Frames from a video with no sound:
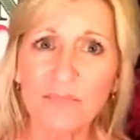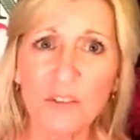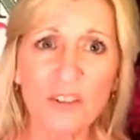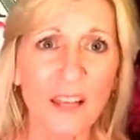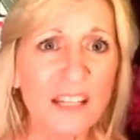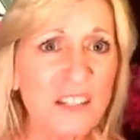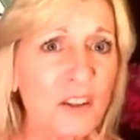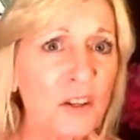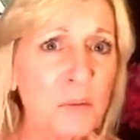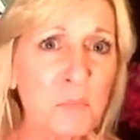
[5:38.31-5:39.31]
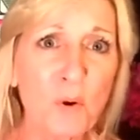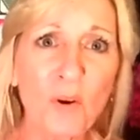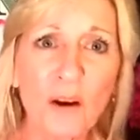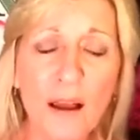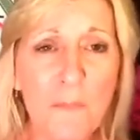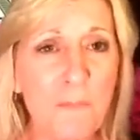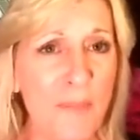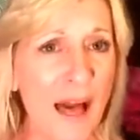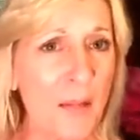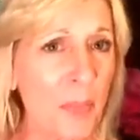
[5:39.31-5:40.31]
would you like to learn more
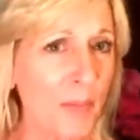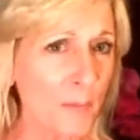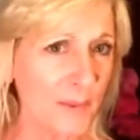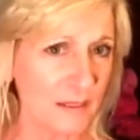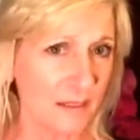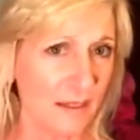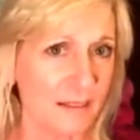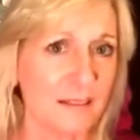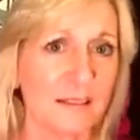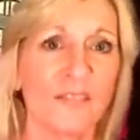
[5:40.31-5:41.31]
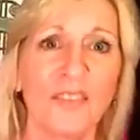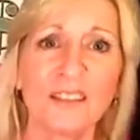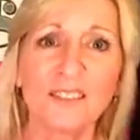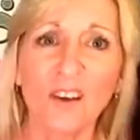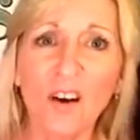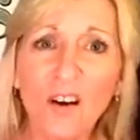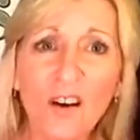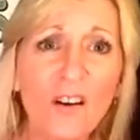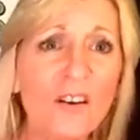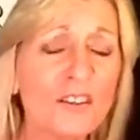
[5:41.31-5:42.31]
about the business? That's
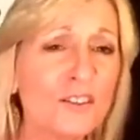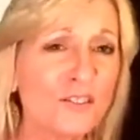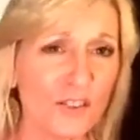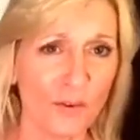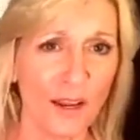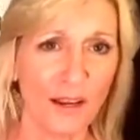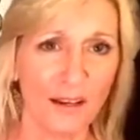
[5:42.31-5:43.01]
all you're doing.